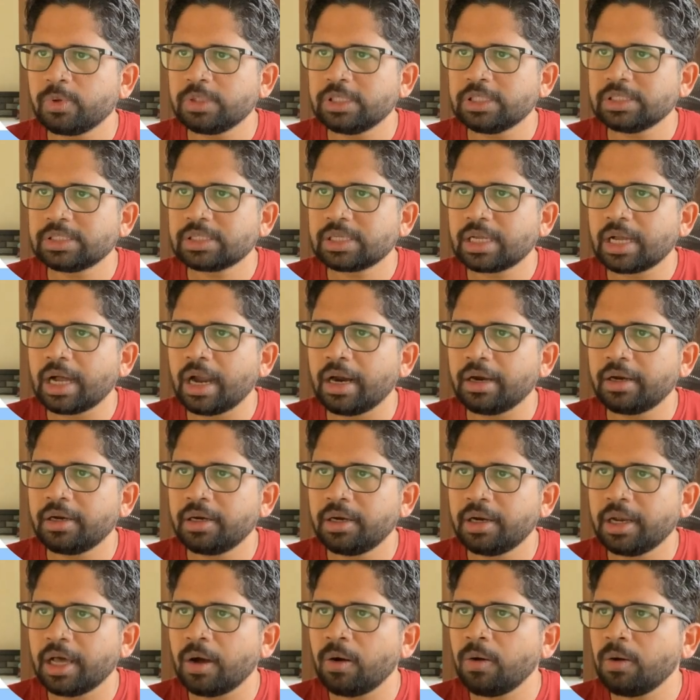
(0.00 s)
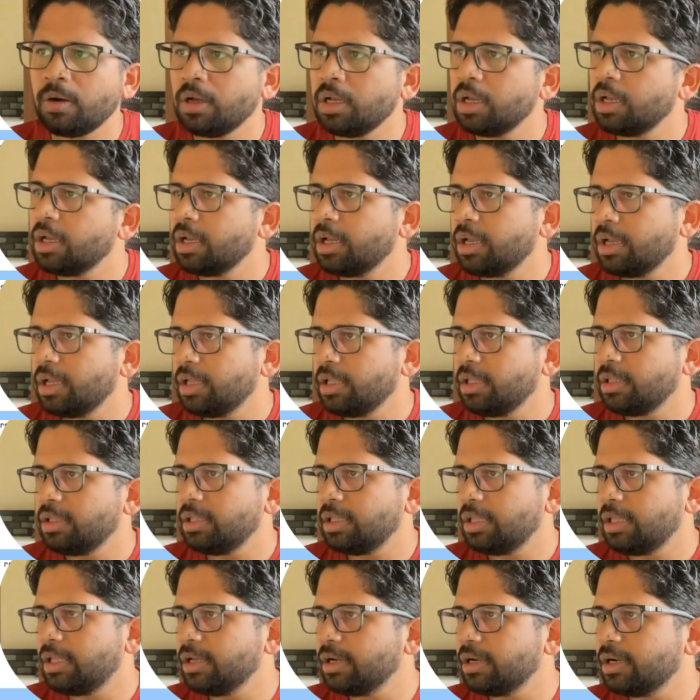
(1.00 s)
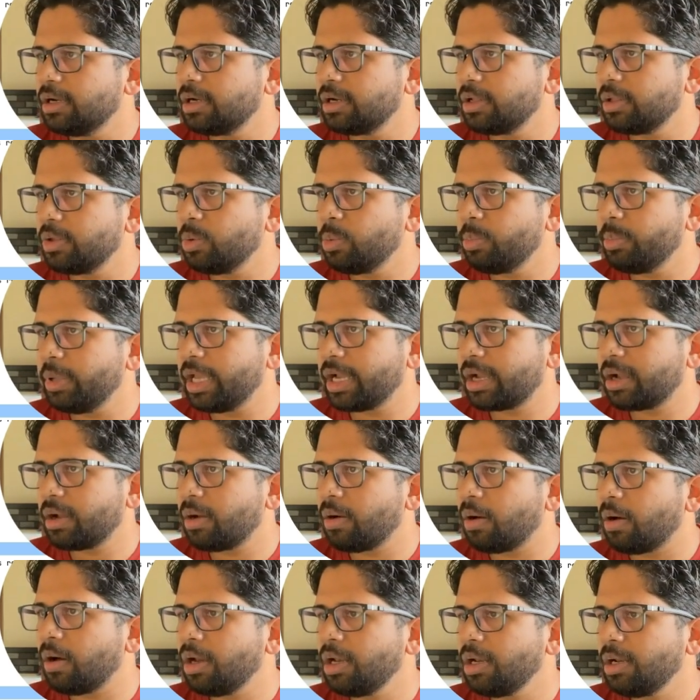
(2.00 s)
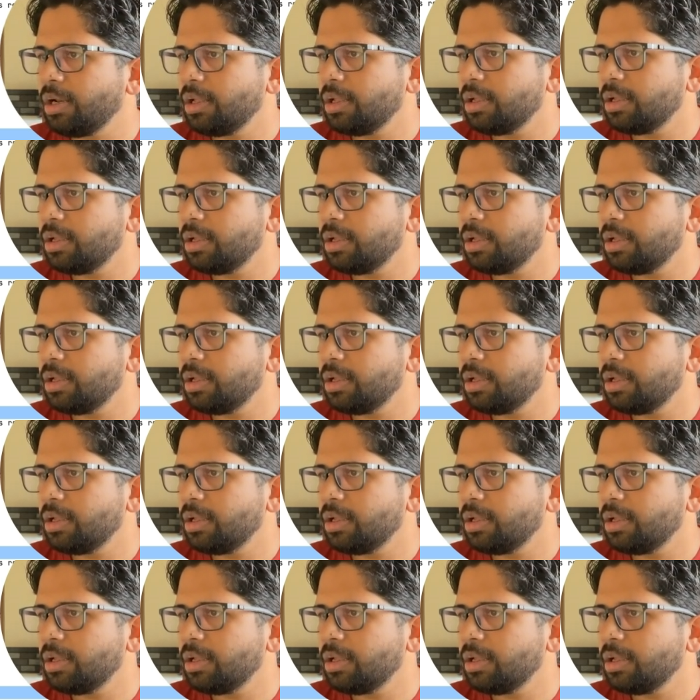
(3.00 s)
this cart DAO, here you make call.